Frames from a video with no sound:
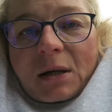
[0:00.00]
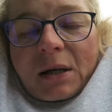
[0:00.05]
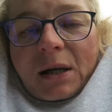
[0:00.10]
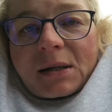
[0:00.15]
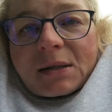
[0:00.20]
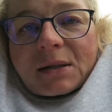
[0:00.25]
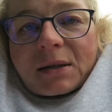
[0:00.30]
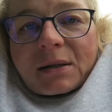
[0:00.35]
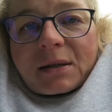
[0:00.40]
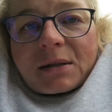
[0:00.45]

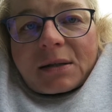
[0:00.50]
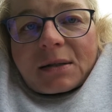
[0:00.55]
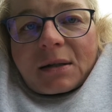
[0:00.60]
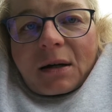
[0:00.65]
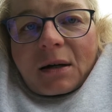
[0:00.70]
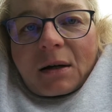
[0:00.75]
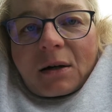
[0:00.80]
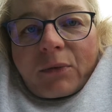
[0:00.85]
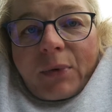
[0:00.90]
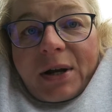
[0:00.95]
Yes, it is
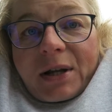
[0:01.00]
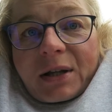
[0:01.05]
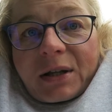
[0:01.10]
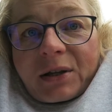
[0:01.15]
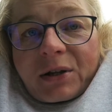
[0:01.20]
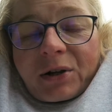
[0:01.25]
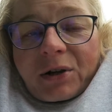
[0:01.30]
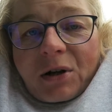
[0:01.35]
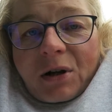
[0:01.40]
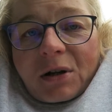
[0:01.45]
uh,
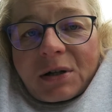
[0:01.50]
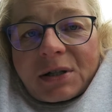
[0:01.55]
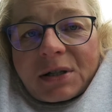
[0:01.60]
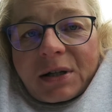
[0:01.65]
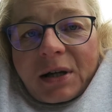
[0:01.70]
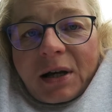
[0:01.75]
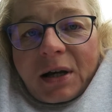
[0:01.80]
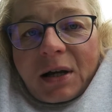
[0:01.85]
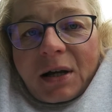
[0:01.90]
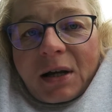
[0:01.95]
raining here
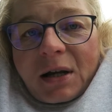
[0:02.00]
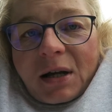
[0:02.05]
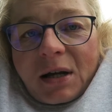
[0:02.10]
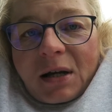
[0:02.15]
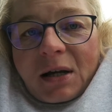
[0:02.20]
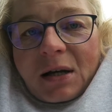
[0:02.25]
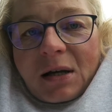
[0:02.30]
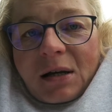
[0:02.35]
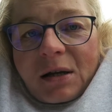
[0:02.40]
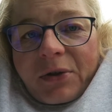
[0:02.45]
today,
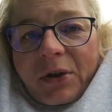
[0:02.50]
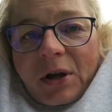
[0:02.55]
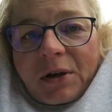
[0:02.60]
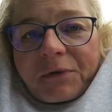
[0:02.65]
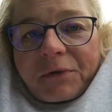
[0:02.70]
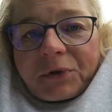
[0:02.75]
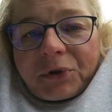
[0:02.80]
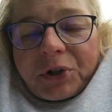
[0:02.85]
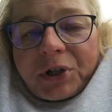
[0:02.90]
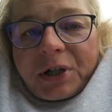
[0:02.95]

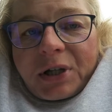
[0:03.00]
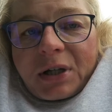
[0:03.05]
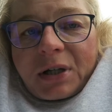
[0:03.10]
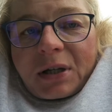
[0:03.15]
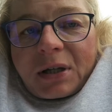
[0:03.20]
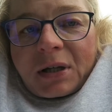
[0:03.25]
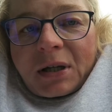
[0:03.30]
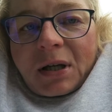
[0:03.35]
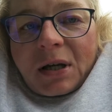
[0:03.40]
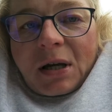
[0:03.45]
thankfully,
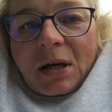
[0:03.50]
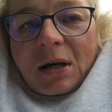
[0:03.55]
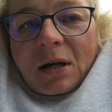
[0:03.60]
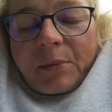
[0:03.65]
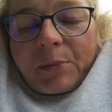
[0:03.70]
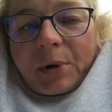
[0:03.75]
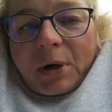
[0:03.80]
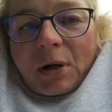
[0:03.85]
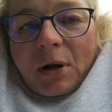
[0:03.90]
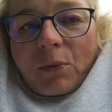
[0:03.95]

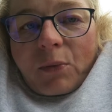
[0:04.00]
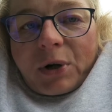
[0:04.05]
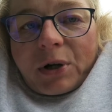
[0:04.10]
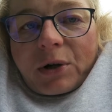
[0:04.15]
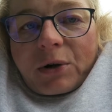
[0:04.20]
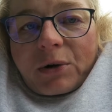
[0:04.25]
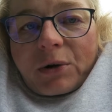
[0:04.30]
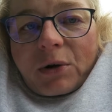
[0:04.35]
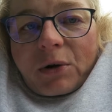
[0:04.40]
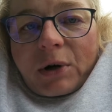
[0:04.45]
but I want
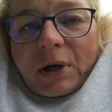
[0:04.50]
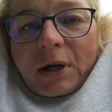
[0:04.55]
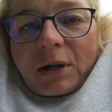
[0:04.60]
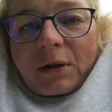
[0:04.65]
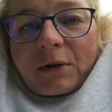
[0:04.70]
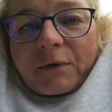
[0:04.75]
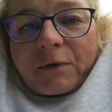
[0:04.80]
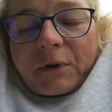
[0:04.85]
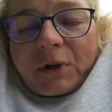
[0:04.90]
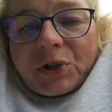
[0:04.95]
to go ahead
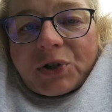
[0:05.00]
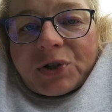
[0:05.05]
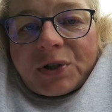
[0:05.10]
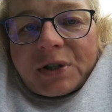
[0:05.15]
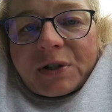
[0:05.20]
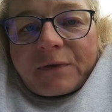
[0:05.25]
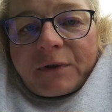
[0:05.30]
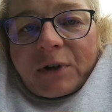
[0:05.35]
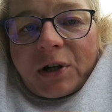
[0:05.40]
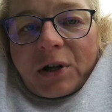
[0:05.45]
and finish
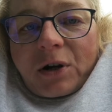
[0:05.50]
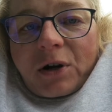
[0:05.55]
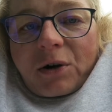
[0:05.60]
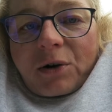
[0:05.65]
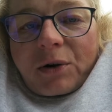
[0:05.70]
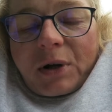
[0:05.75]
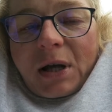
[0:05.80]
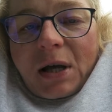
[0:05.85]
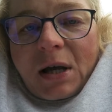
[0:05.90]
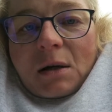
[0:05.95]
this
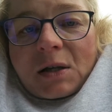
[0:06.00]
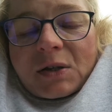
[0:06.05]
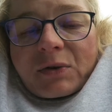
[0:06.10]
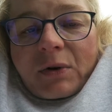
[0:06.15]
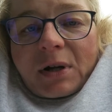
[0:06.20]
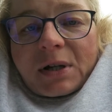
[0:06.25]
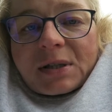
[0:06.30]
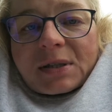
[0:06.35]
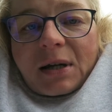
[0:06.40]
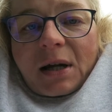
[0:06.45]
video,
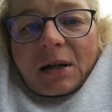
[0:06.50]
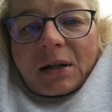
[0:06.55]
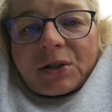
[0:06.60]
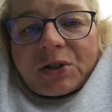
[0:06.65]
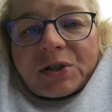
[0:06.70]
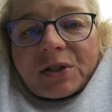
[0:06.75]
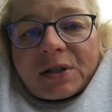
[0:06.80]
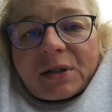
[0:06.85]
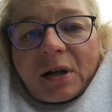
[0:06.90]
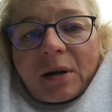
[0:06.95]
so I decided
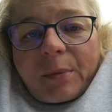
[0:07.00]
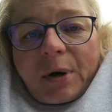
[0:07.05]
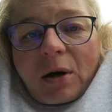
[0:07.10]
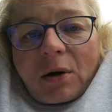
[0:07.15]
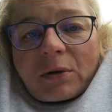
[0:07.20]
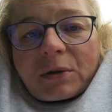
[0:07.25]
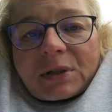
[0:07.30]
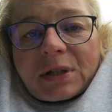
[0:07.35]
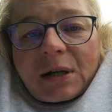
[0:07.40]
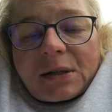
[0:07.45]
just to come
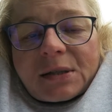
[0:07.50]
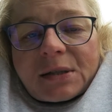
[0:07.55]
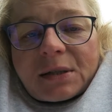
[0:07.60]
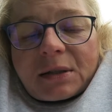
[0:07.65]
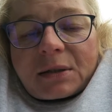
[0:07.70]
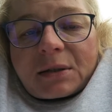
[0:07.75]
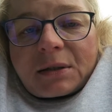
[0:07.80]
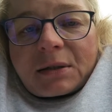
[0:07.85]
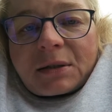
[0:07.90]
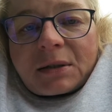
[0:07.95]
out and test
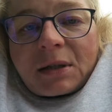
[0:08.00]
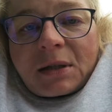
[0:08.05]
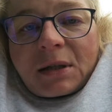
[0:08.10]
it